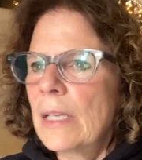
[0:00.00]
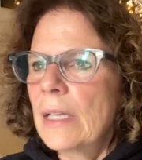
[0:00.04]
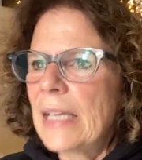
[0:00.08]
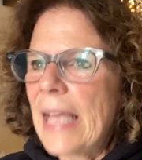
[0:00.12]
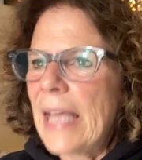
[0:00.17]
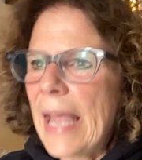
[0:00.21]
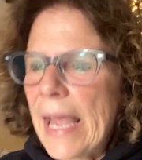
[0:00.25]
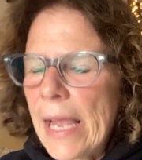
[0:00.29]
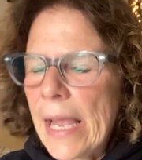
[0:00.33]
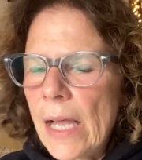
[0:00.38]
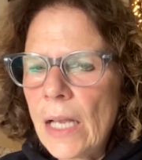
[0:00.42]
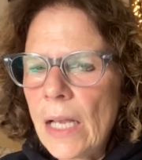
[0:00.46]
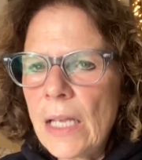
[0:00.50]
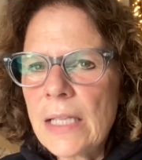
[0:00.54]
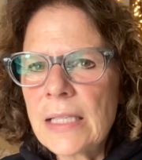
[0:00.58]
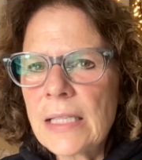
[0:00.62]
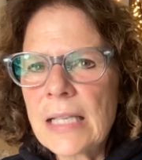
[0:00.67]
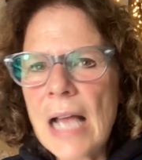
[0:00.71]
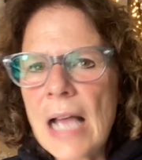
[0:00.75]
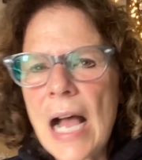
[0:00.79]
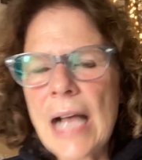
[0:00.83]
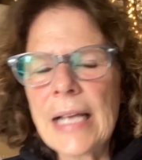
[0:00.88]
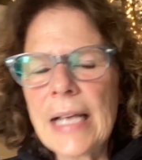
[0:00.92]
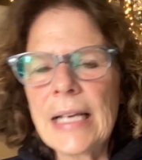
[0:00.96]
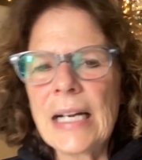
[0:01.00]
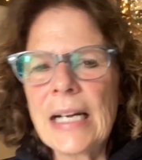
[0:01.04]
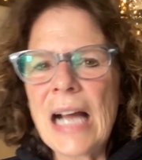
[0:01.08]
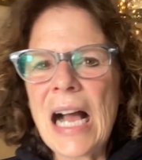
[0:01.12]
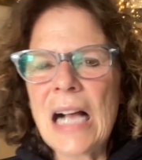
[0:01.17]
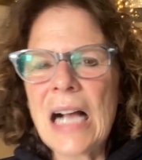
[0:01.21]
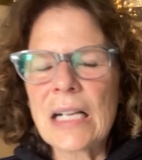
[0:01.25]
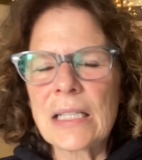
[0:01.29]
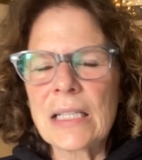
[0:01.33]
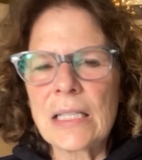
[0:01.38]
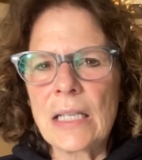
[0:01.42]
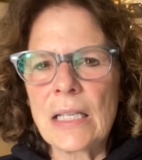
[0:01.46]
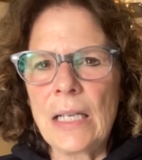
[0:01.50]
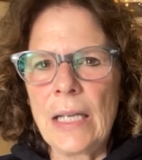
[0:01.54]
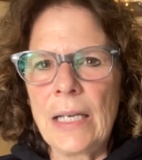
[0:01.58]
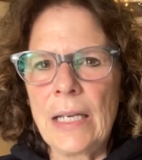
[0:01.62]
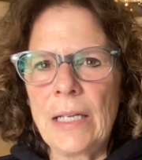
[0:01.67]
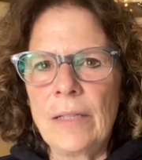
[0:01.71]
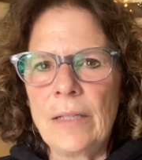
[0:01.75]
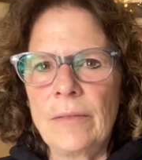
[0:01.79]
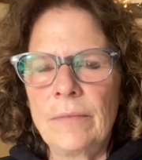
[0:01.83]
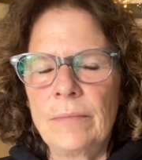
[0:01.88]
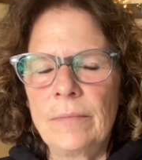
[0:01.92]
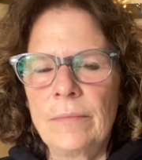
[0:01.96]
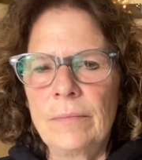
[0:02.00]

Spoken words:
Kale is high in oxalate.